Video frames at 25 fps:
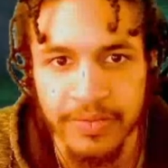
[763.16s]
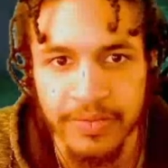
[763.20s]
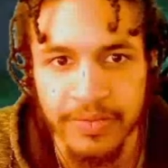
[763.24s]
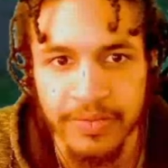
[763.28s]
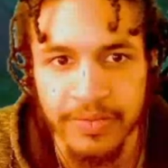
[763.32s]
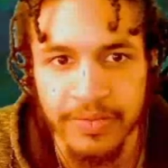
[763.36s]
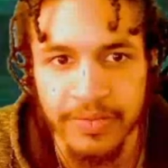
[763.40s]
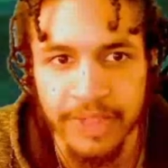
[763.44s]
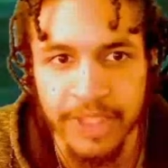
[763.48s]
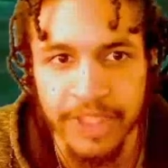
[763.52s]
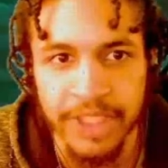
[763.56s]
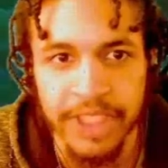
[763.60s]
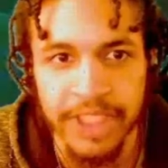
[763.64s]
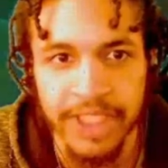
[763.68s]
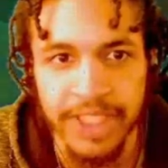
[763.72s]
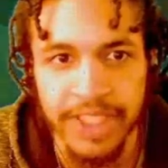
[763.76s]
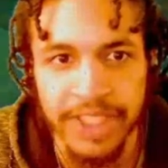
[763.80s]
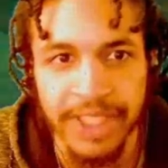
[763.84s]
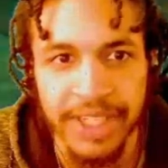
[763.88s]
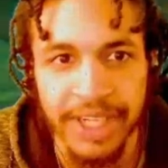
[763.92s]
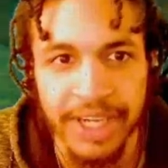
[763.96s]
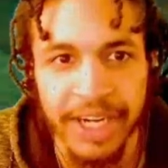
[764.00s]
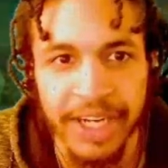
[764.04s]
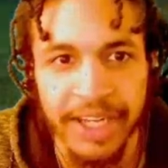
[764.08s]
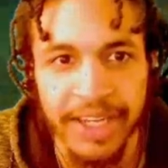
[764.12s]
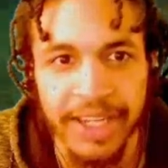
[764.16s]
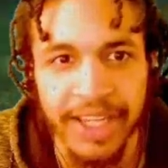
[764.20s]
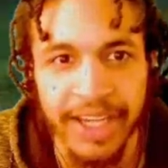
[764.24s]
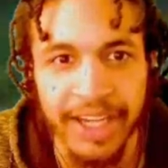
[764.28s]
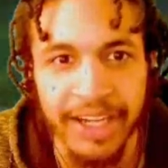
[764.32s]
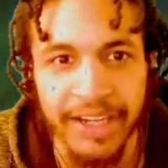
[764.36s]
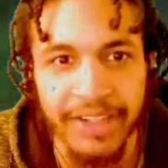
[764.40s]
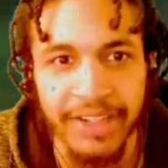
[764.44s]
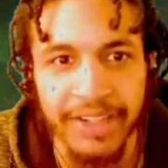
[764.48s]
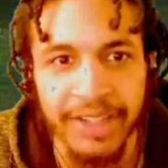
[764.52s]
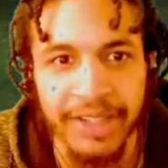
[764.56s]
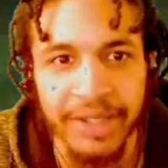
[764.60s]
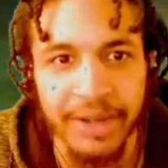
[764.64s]
She is not
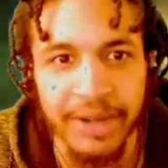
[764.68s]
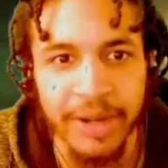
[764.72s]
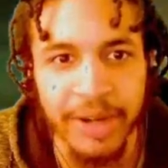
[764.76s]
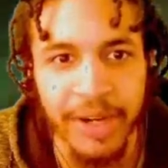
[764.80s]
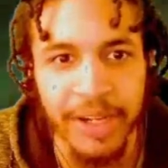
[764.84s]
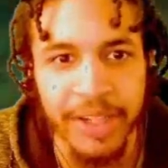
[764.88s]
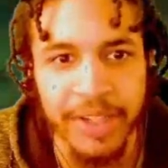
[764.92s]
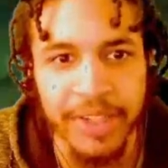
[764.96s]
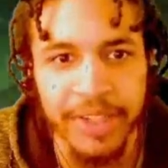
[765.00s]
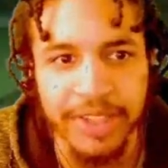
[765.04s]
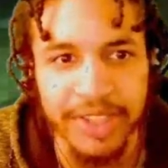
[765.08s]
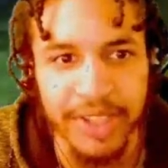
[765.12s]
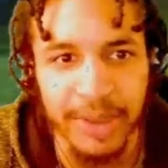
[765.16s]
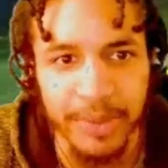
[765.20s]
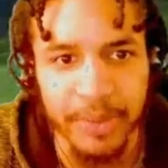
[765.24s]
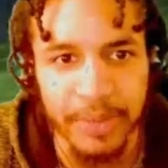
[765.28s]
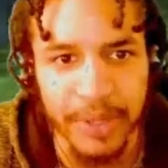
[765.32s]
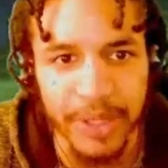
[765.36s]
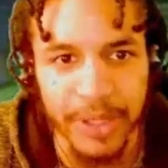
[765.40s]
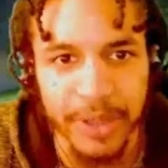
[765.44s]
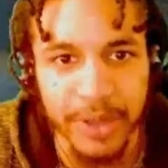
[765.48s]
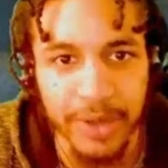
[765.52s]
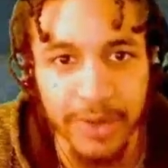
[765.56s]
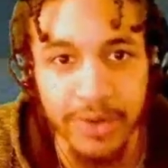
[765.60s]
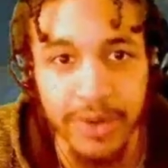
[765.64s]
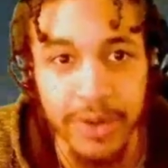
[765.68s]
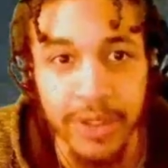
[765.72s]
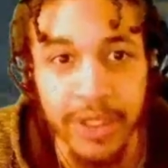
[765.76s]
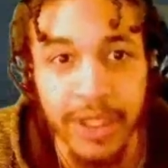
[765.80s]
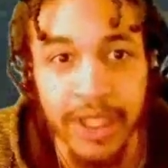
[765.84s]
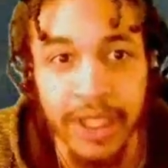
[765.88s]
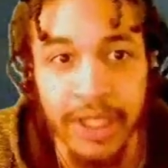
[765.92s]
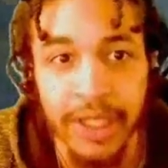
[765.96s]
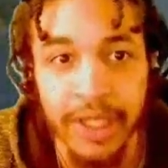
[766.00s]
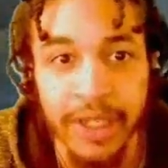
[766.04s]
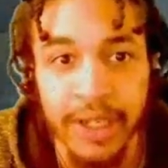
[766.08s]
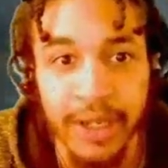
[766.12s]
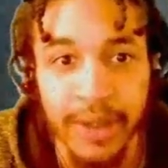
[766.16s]
allowed to cross the blue
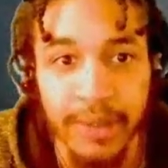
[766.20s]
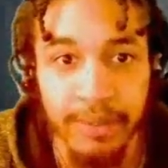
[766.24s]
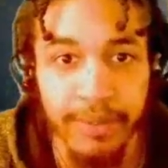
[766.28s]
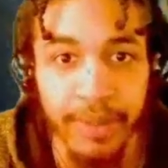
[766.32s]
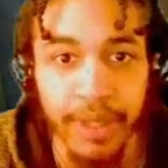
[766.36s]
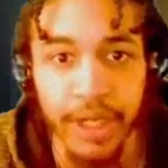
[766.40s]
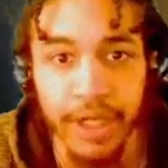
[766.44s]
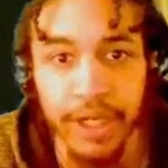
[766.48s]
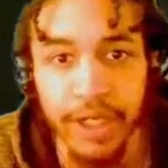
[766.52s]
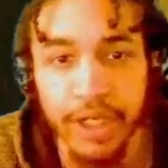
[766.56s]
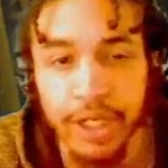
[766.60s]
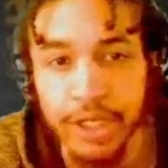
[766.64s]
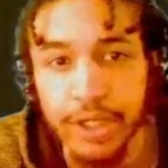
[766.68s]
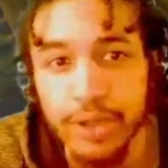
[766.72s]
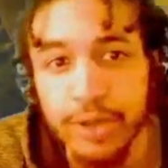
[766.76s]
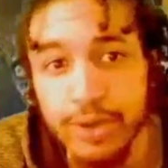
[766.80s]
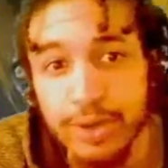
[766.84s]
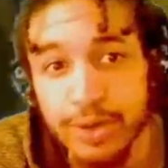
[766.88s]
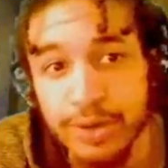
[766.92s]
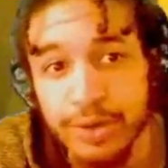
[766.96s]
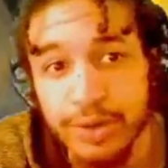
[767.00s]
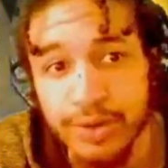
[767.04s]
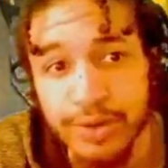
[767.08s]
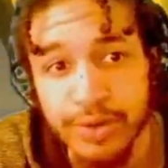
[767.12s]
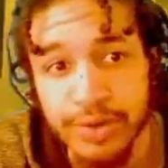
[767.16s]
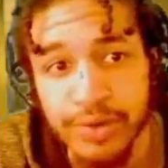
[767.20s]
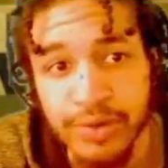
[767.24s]
Burdoo.